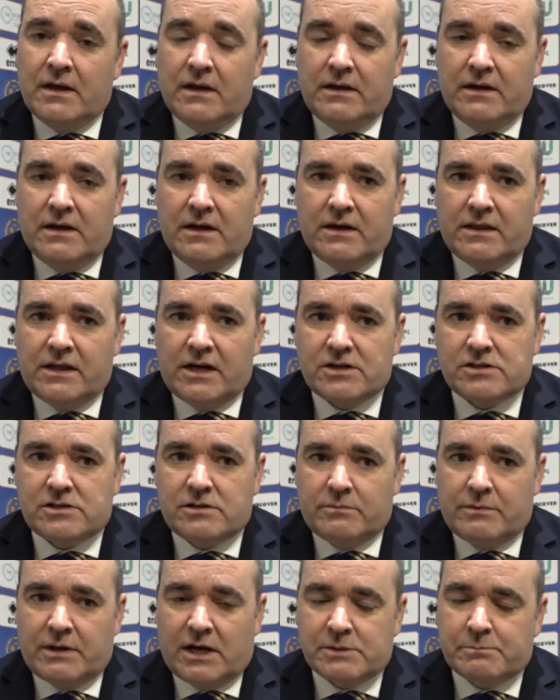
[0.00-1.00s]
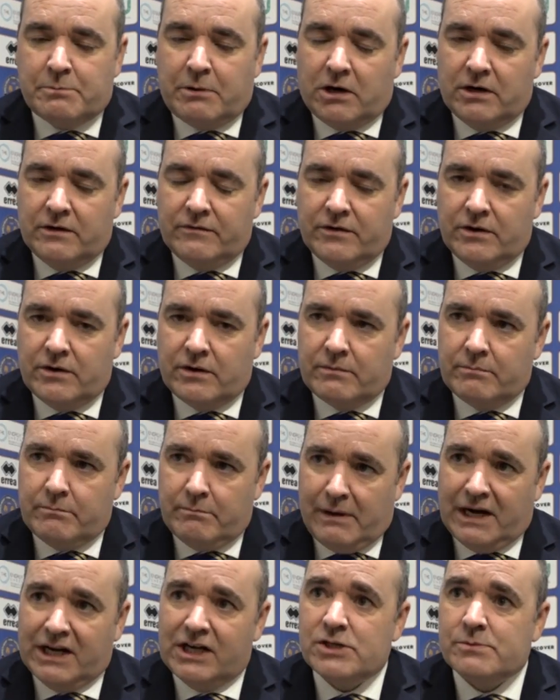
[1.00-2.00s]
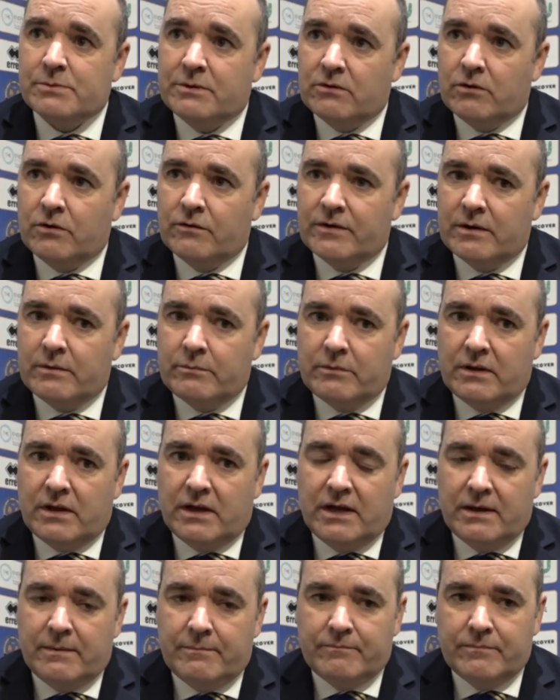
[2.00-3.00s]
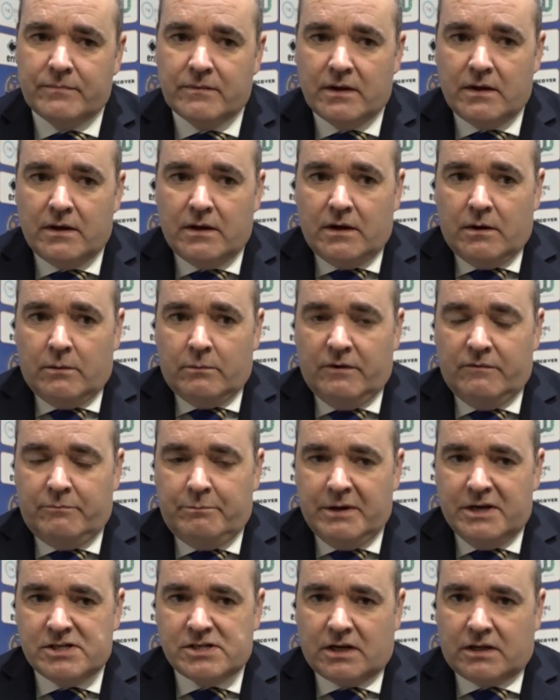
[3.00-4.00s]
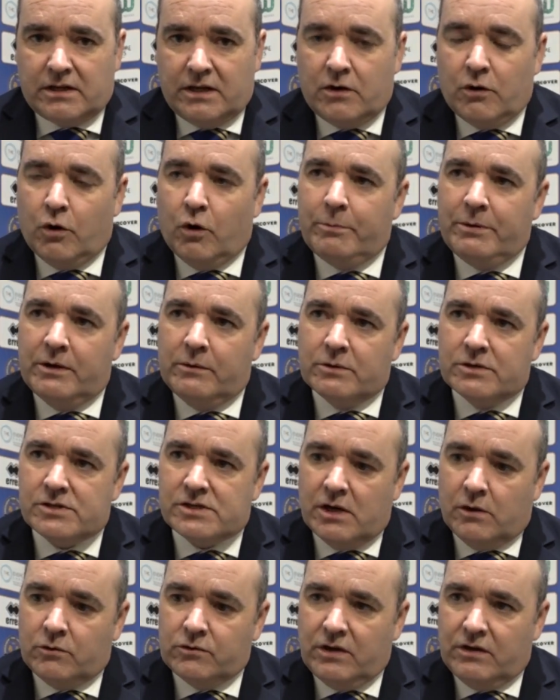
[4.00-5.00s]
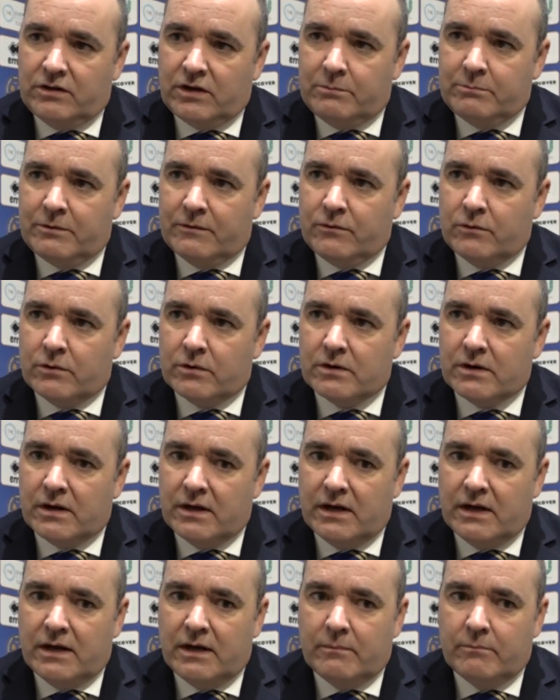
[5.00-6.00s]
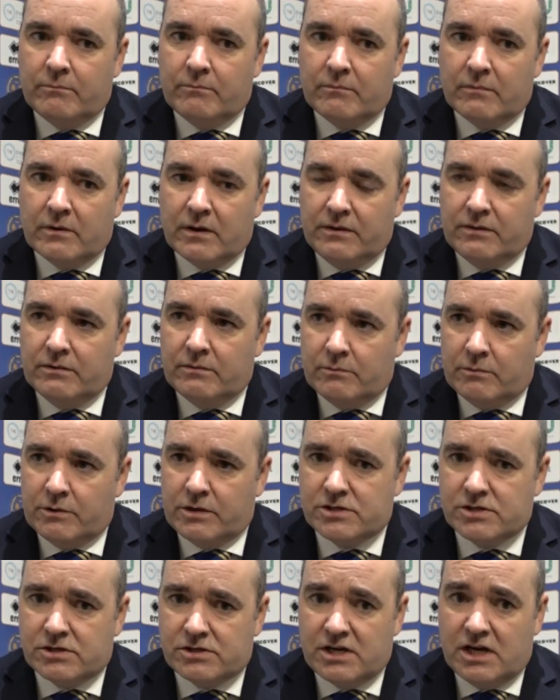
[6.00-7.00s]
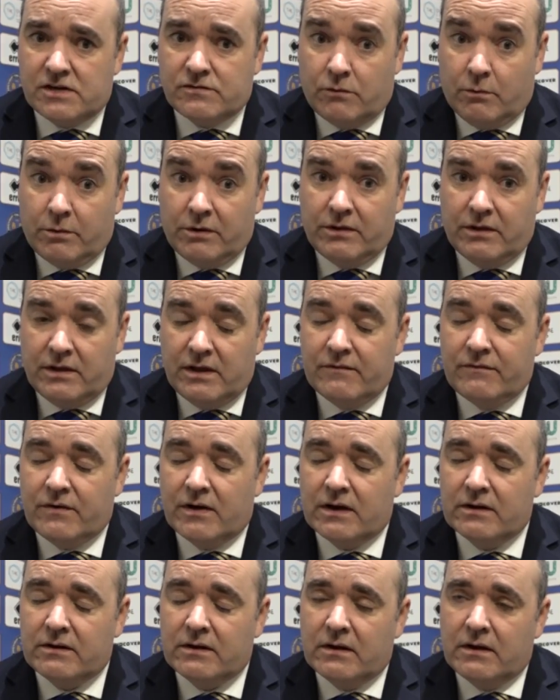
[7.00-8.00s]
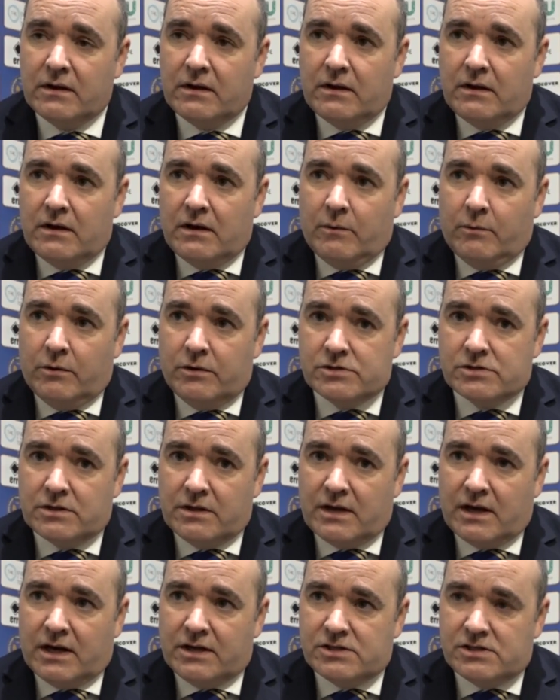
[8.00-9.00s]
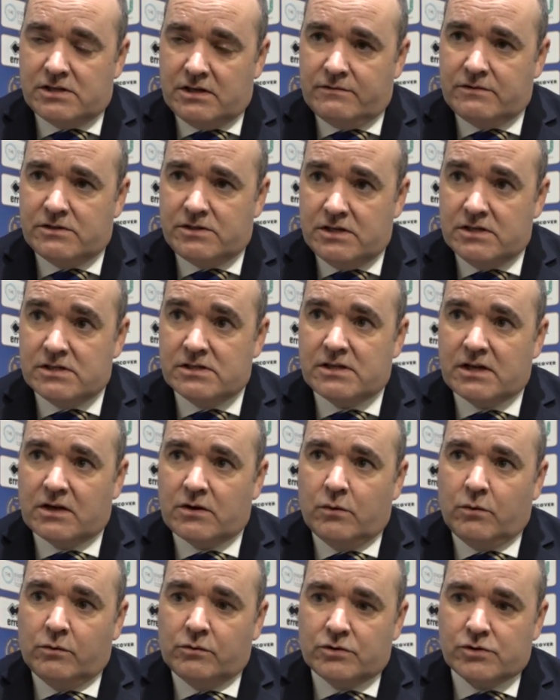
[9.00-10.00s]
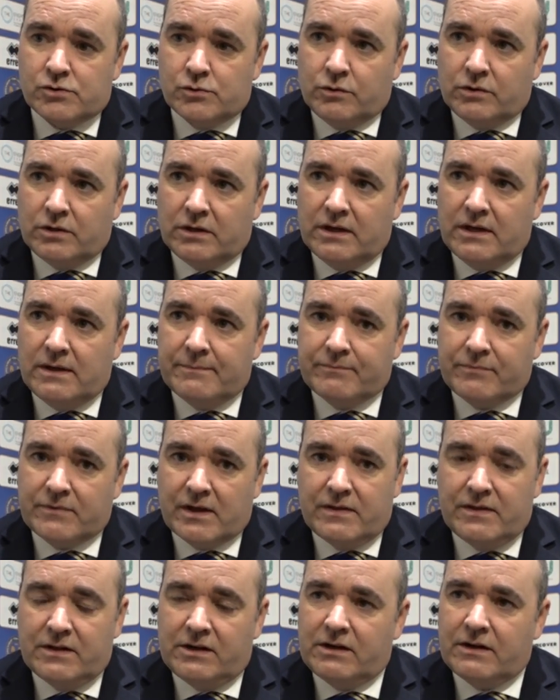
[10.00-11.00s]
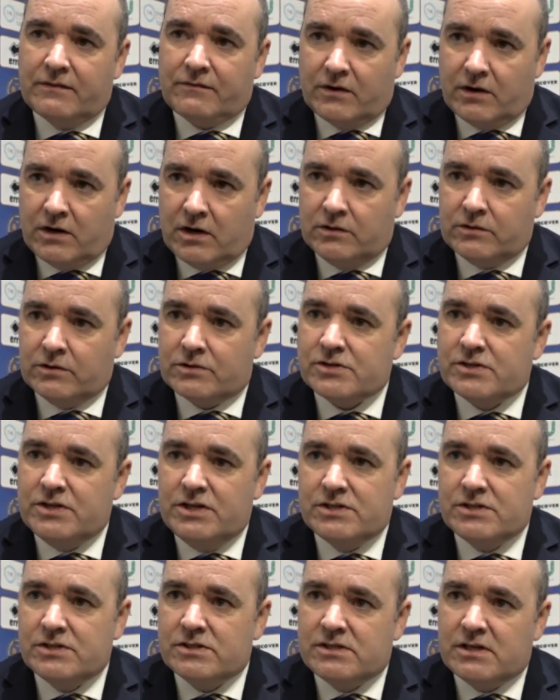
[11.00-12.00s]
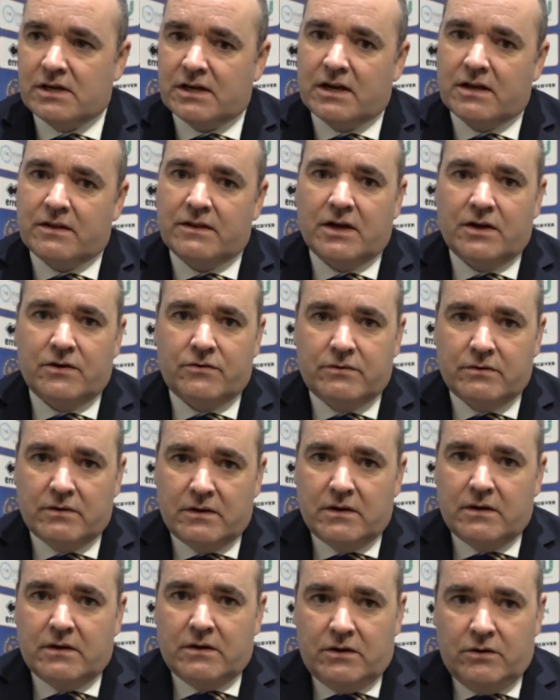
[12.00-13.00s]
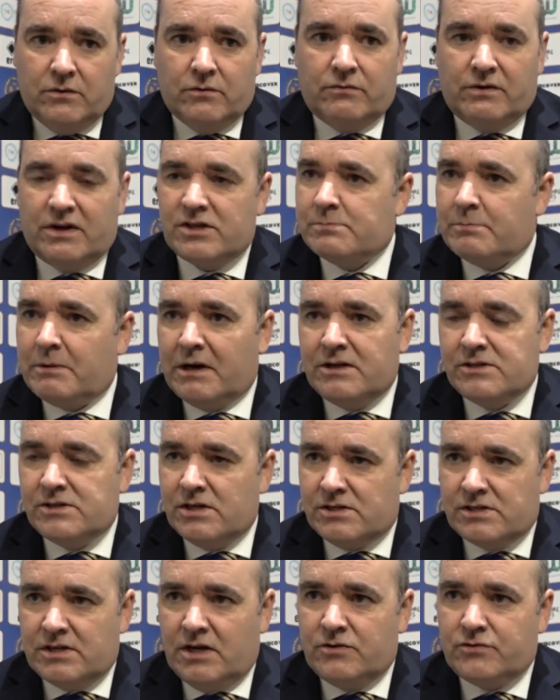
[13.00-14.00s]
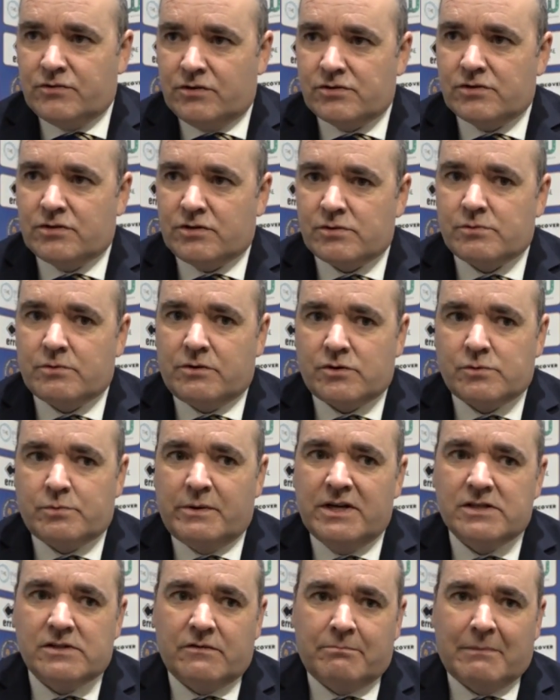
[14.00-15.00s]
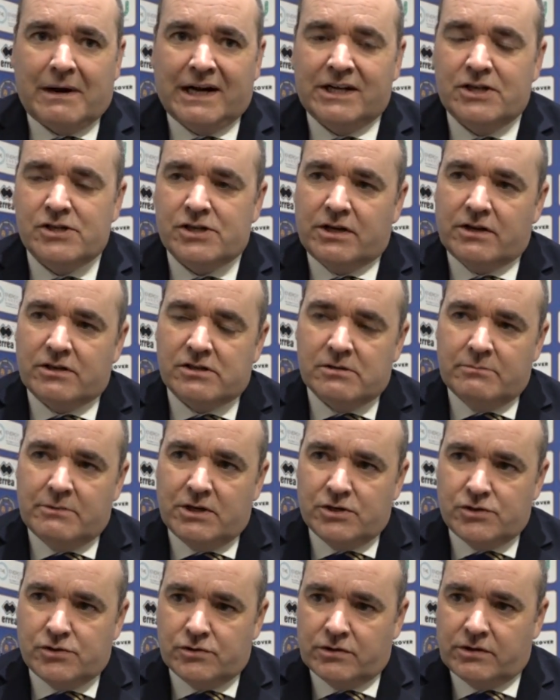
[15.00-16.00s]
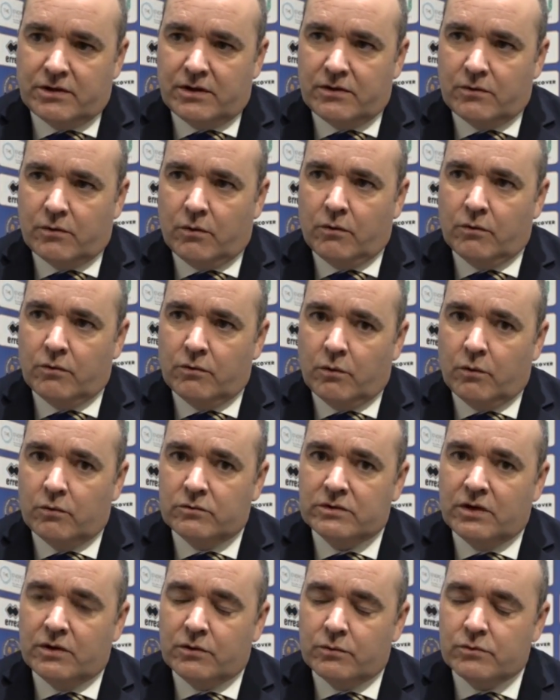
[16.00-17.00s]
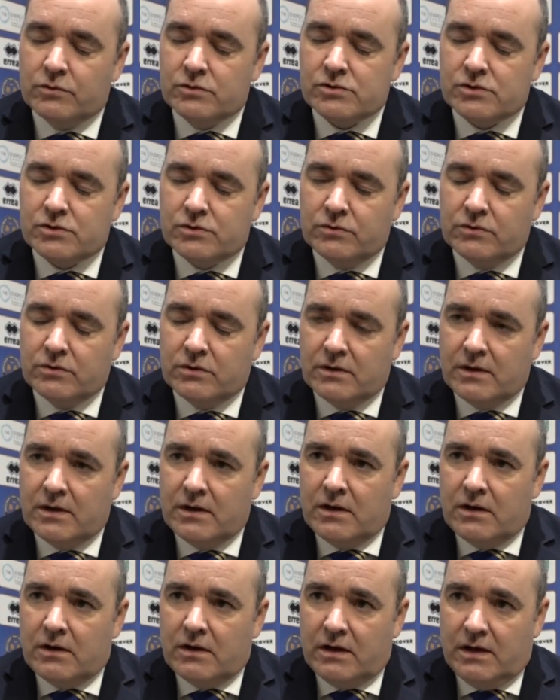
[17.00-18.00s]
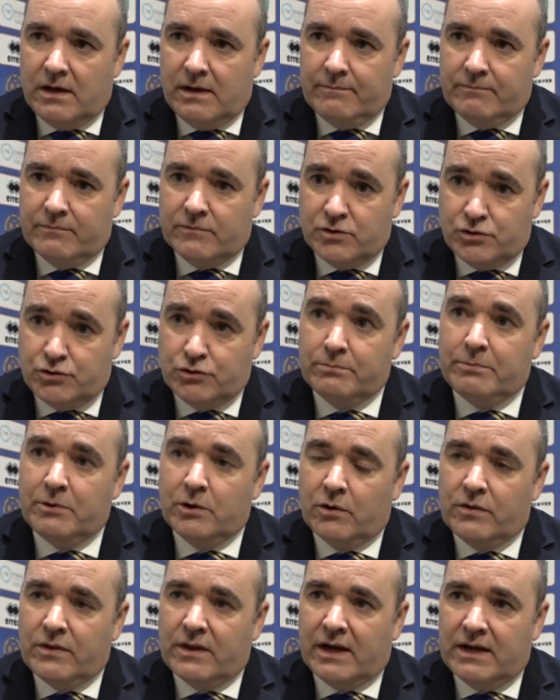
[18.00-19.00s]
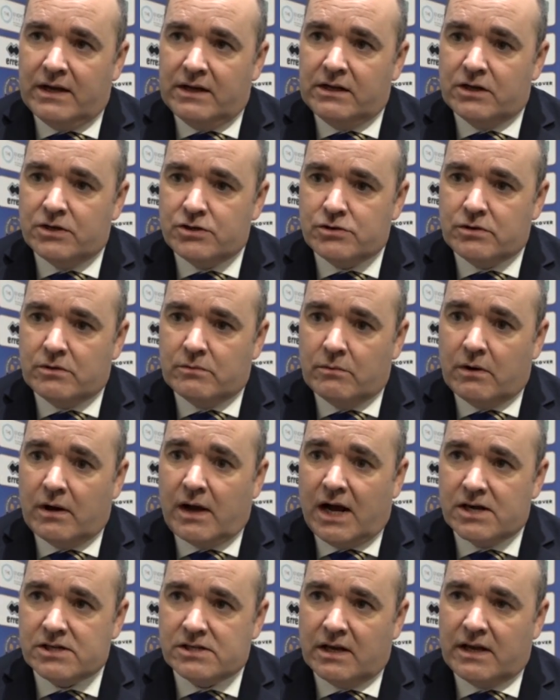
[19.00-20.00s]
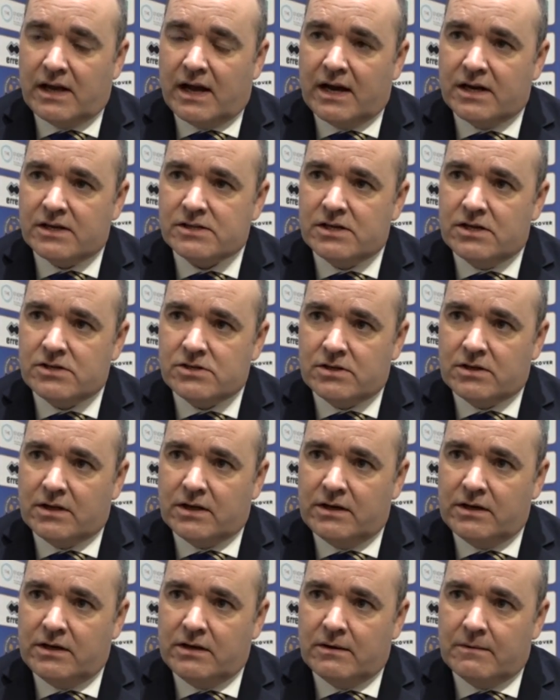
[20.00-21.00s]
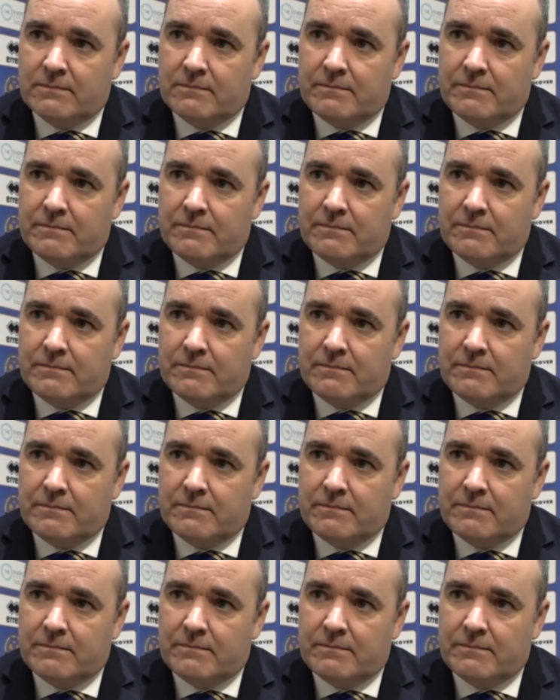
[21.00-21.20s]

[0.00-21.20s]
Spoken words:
Yeah, that's part of our management of it. We've basically copied what Celtic did before, and successful one they've had was that they had season ticket holders only, and they had a different coloured season ticket. They had, you know, wristbands, etc. So there's ways of managing it to make sure that only those who should be on that area actually get access to that area.